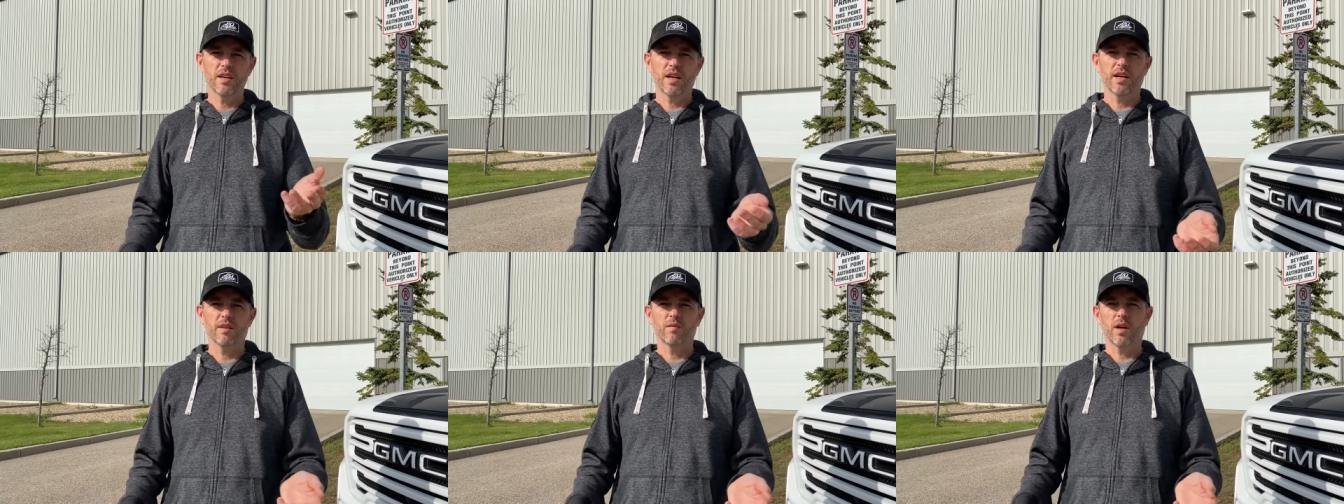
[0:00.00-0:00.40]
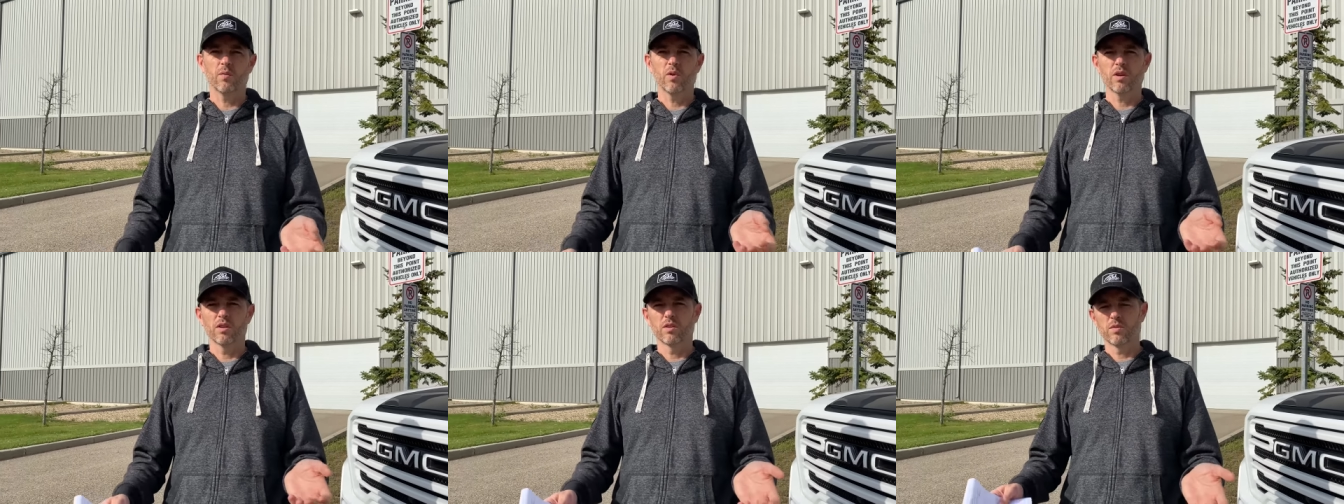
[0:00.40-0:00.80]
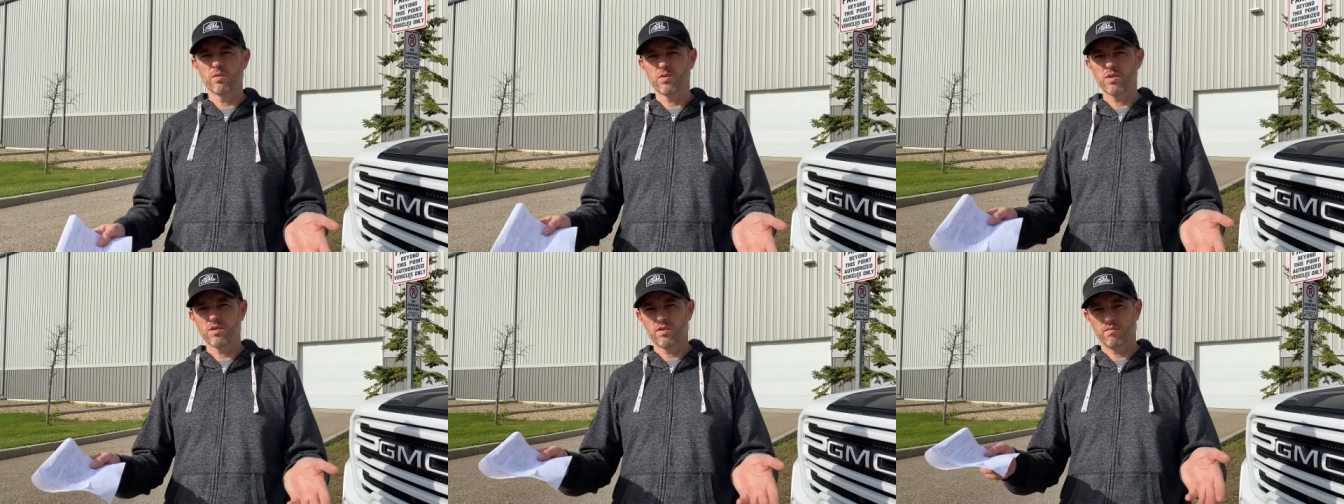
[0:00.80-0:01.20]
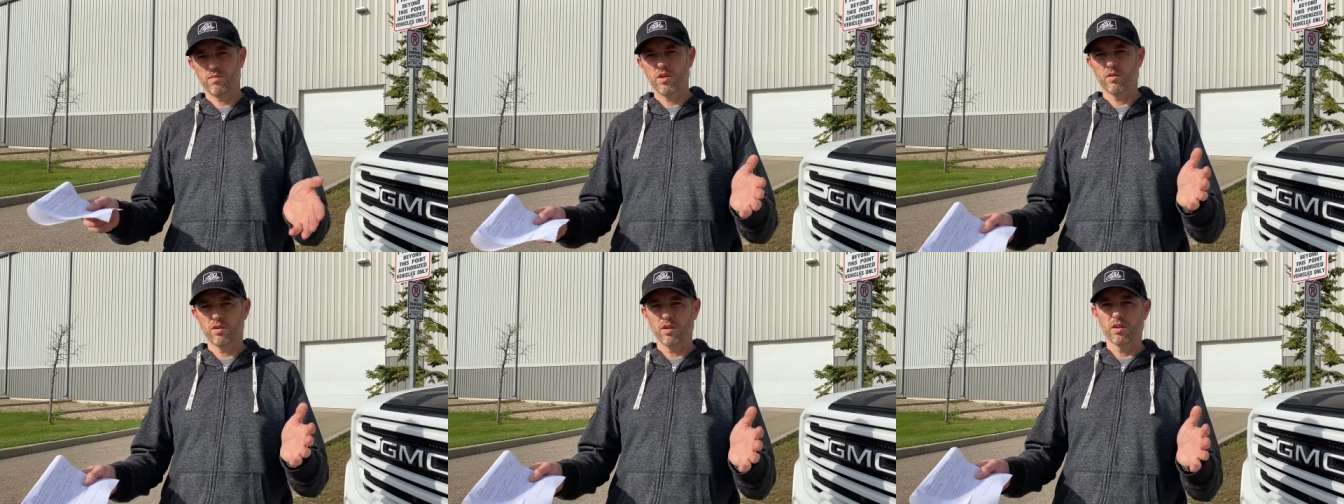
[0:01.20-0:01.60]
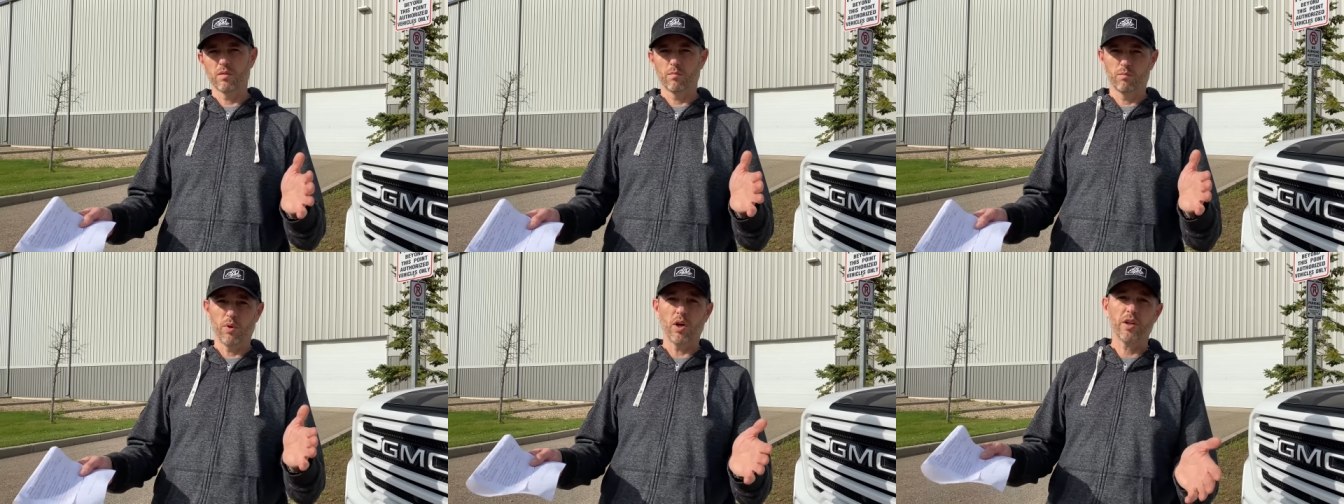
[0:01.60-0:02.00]
I want to lose, you know, the
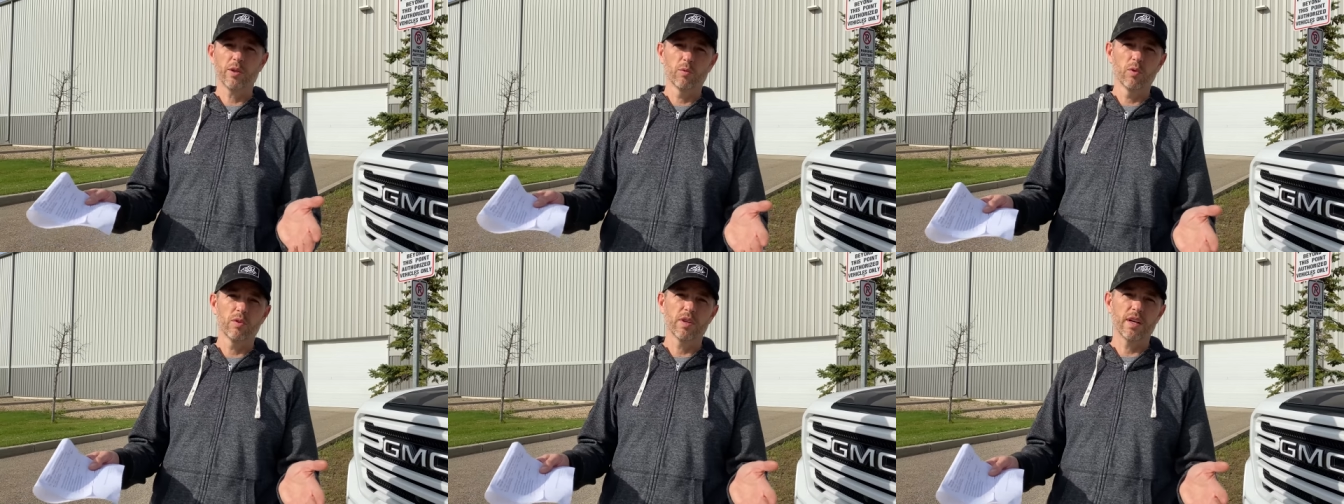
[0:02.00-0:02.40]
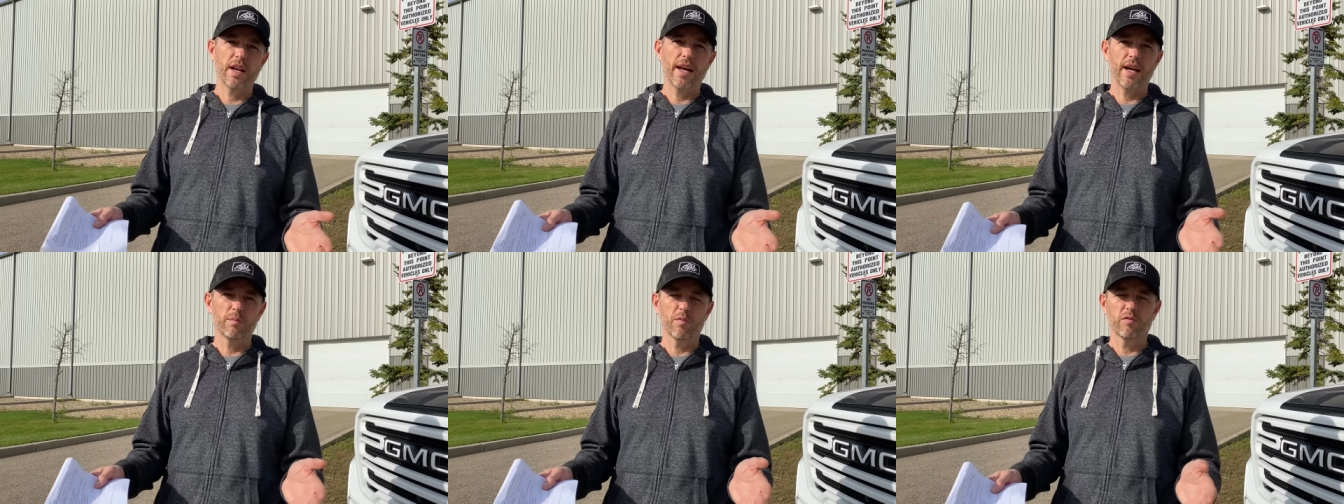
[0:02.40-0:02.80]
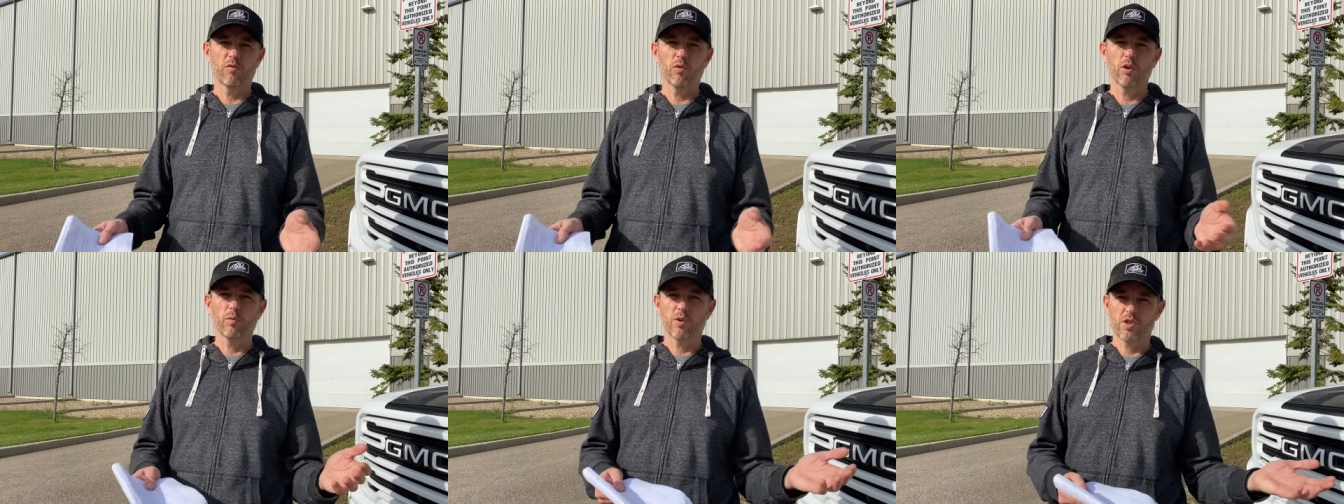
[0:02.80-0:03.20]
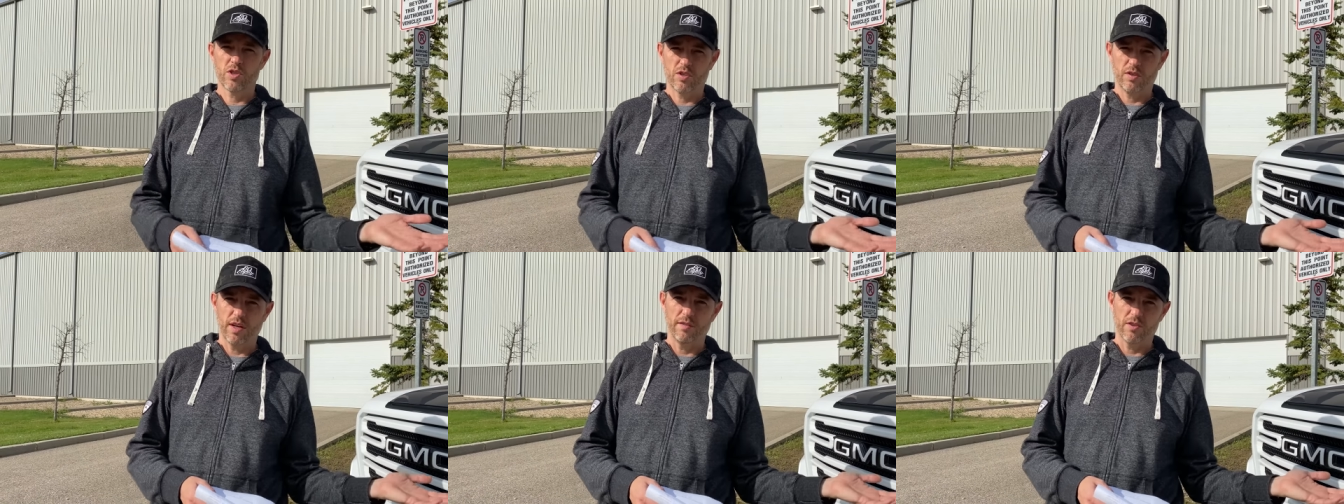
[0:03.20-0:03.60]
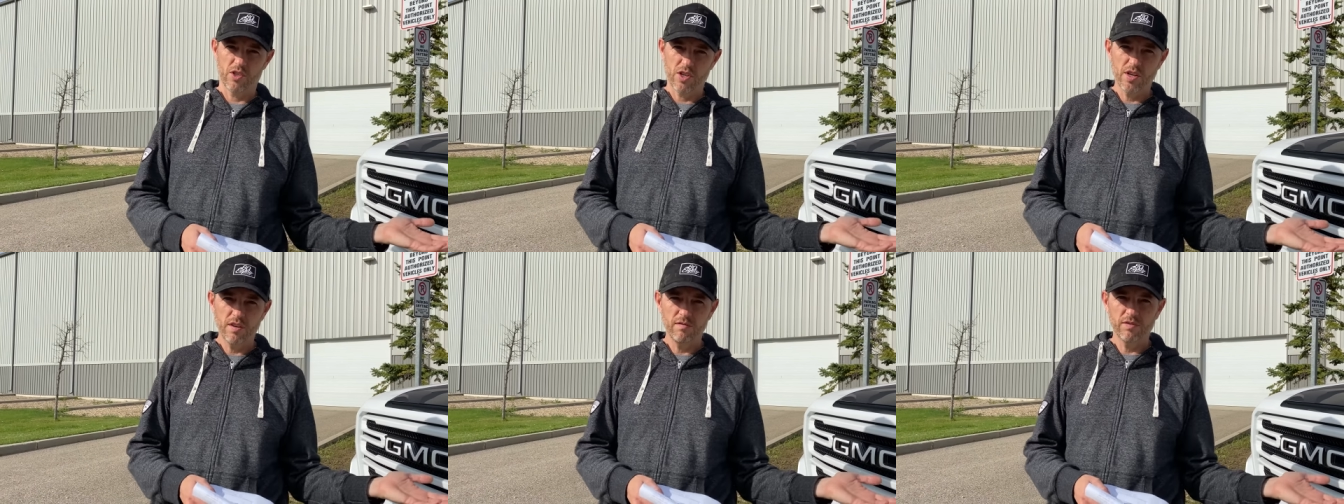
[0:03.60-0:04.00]
body roll that it had before, which I've
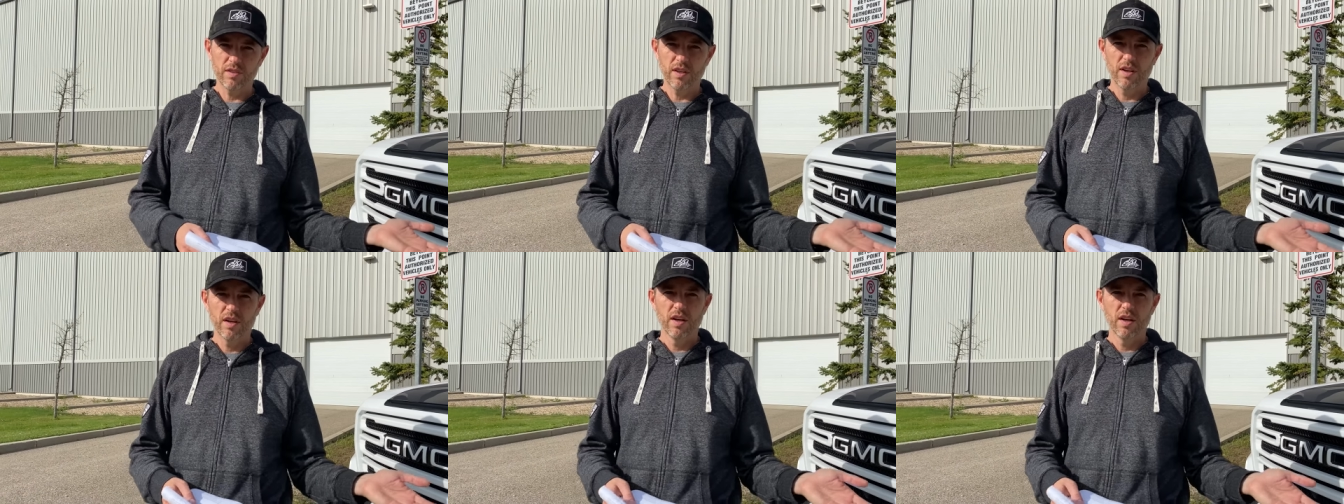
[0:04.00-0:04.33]
achieved.